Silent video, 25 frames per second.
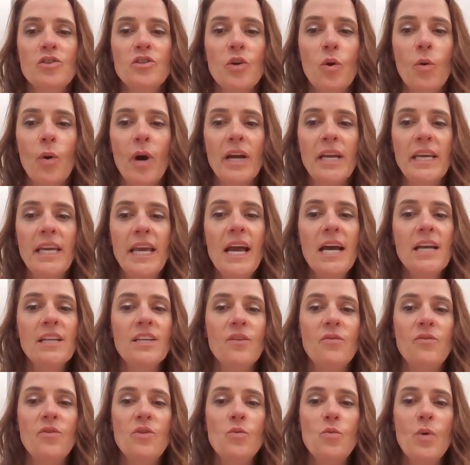So again,
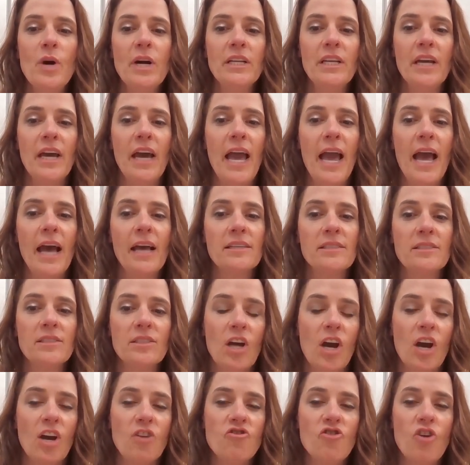if you want to ask
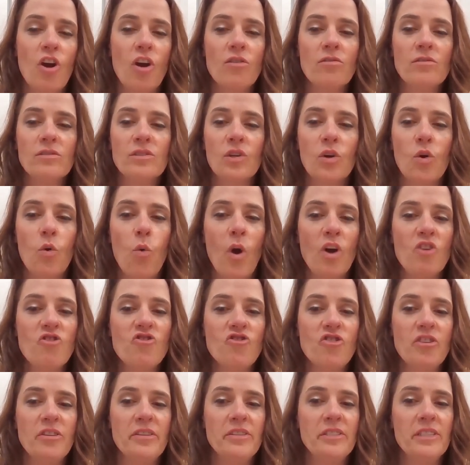Charles a
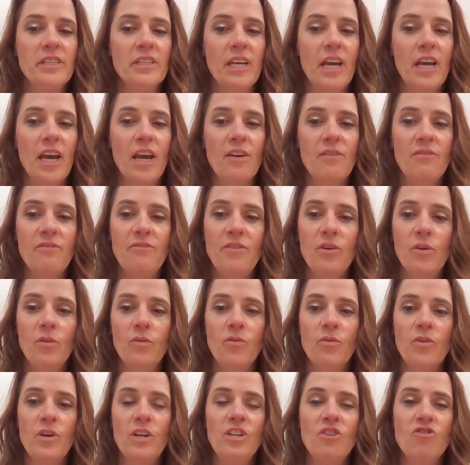question today, feel
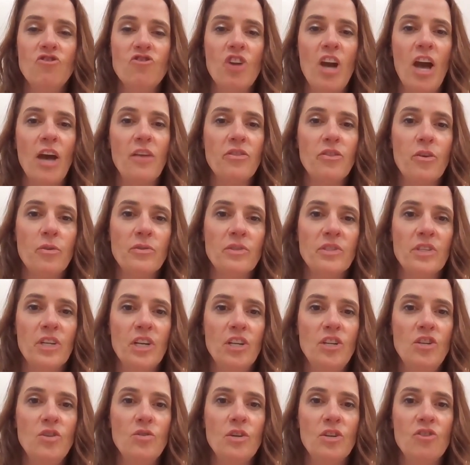free to chat those
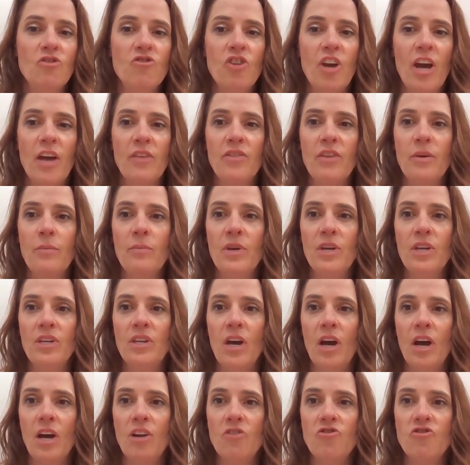in. You can chat them in
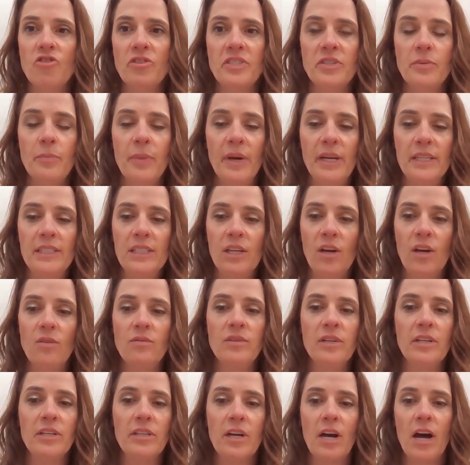just to myself,
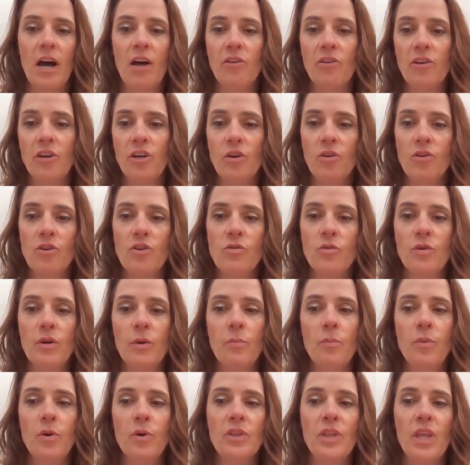Linda Golik, or you
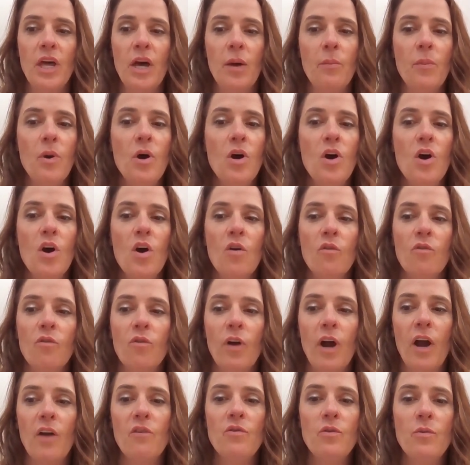can put them
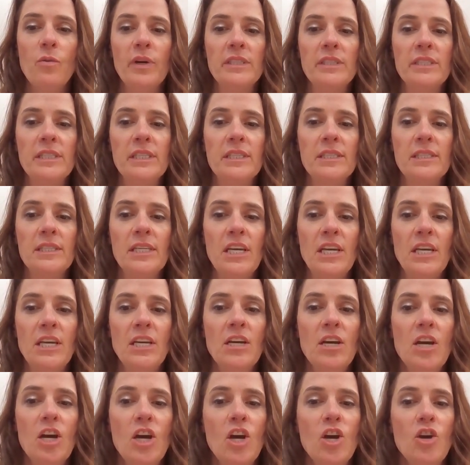for everyone to
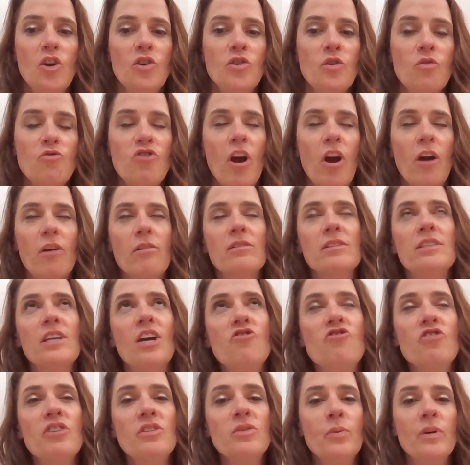see. So Charles,
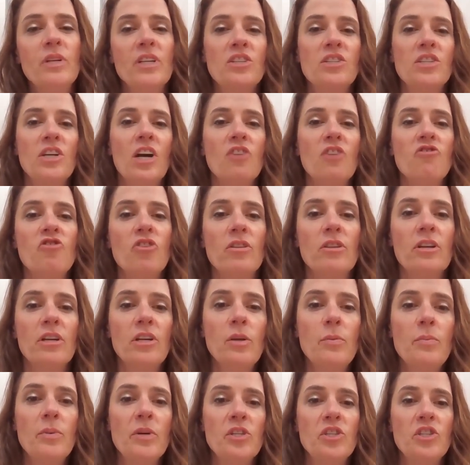I just want to touch a
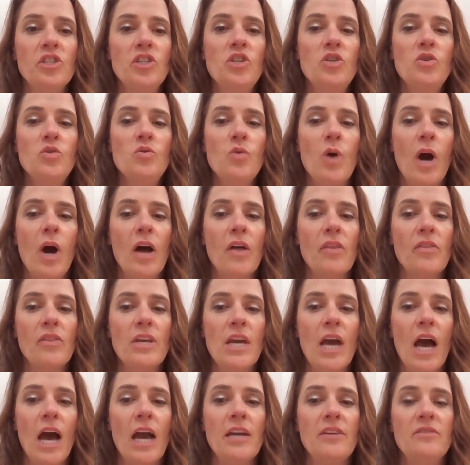little bit too on
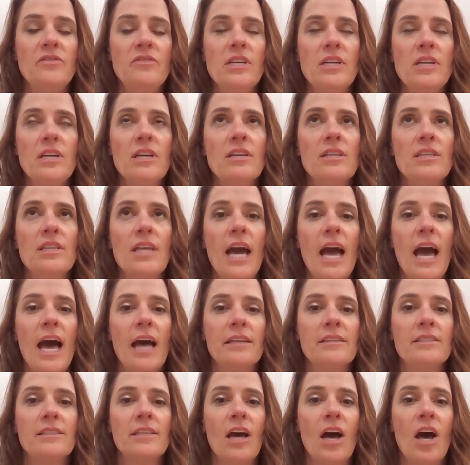the idea
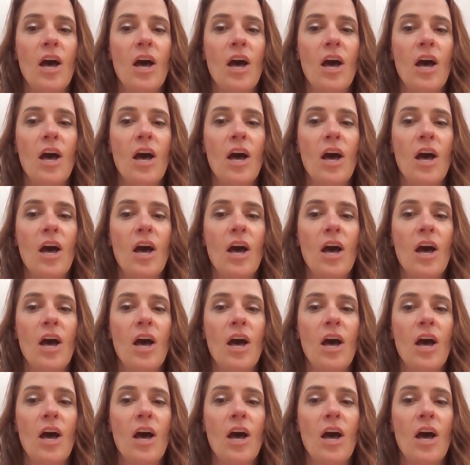that